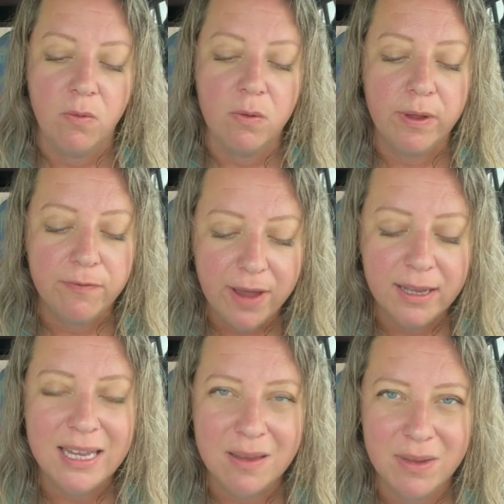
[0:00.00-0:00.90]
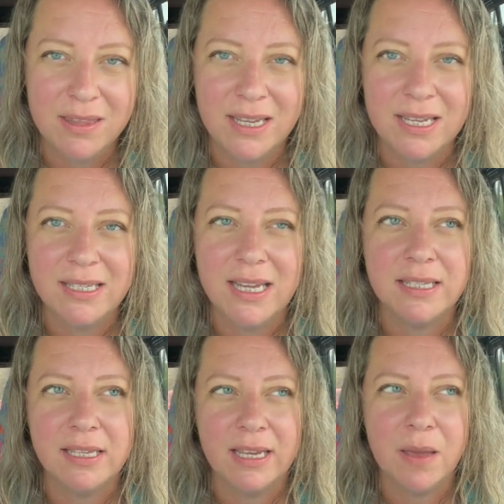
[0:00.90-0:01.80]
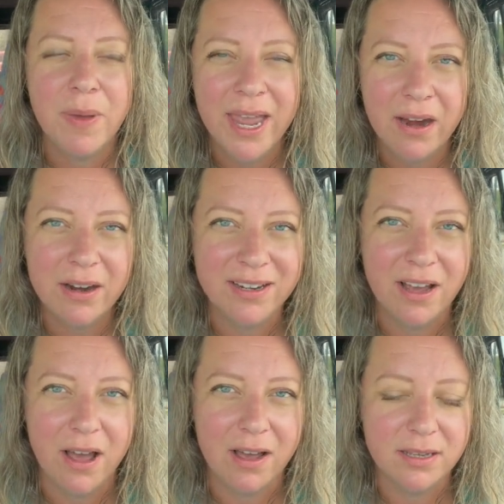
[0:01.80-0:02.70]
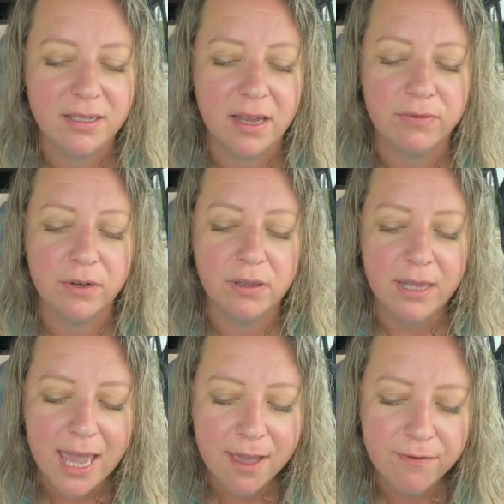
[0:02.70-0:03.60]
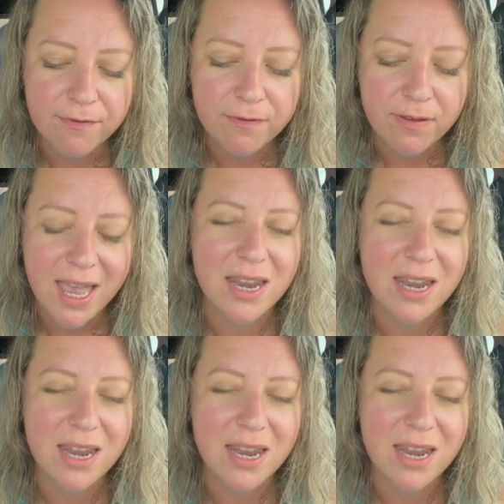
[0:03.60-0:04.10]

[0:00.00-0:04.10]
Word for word: when we finally admit this, it's like a paradox of relief